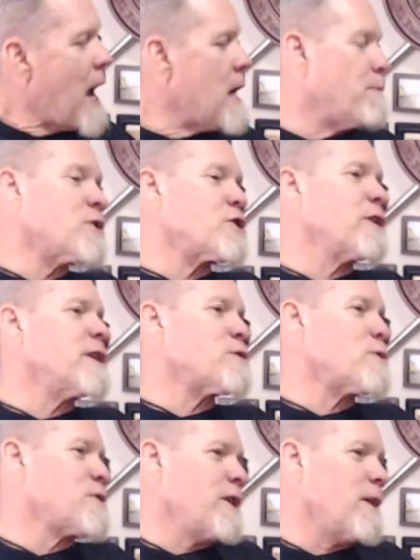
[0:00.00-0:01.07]
And a bunch of
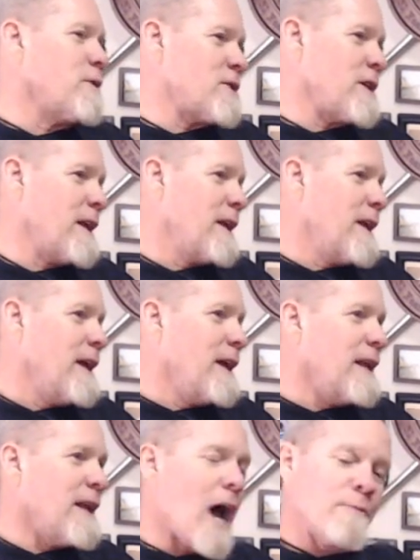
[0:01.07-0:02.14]
lizards on the other side. All
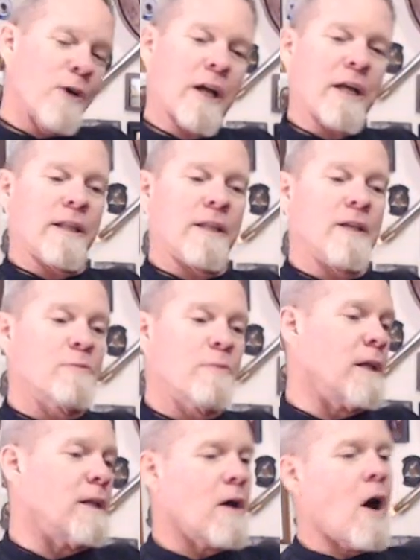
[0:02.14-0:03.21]
right. Now I'm looking at this.
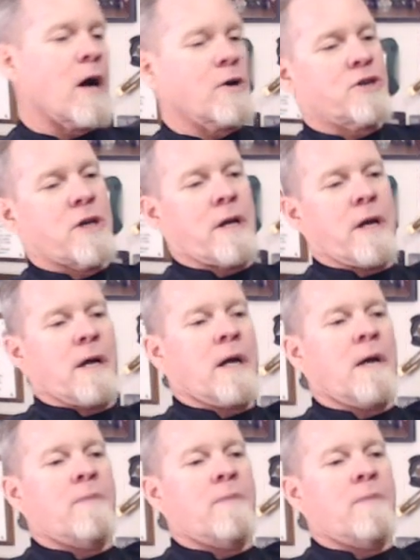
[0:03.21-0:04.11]
Me and the dog are sitting there. I got